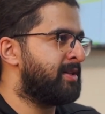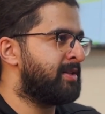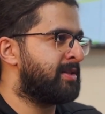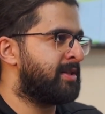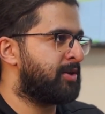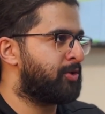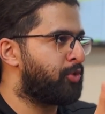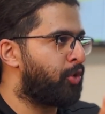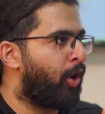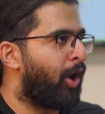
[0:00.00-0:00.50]

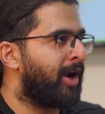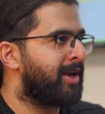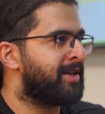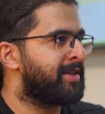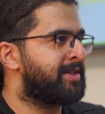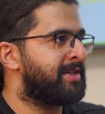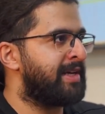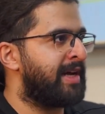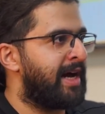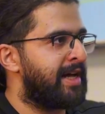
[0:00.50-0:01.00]
the
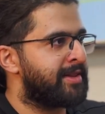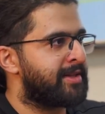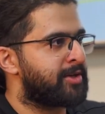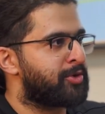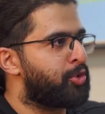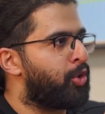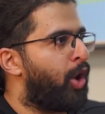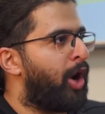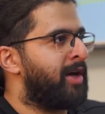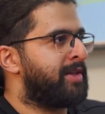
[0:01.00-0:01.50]
quality and the
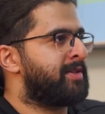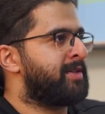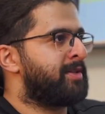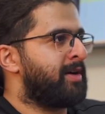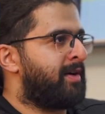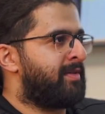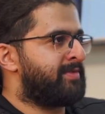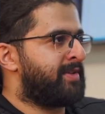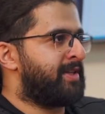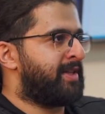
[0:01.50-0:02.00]
quantity
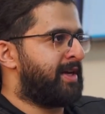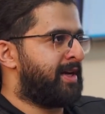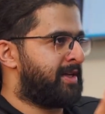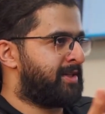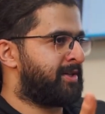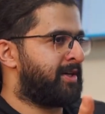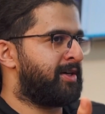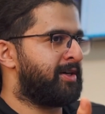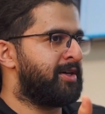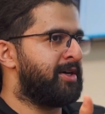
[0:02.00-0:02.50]
of the
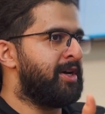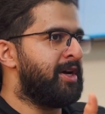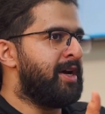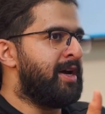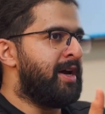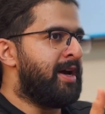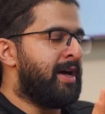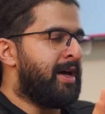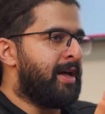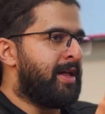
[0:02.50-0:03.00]
data
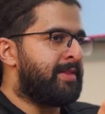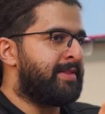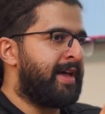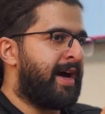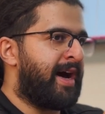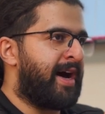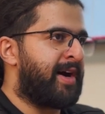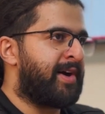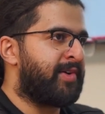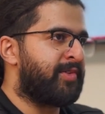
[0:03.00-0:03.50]

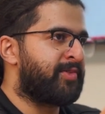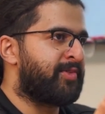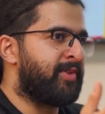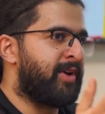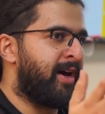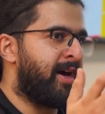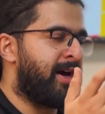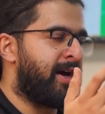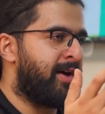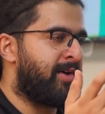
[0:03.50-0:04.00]

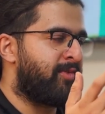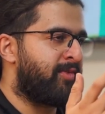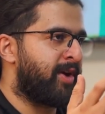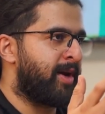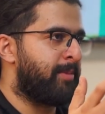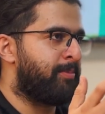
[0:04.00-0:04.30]
that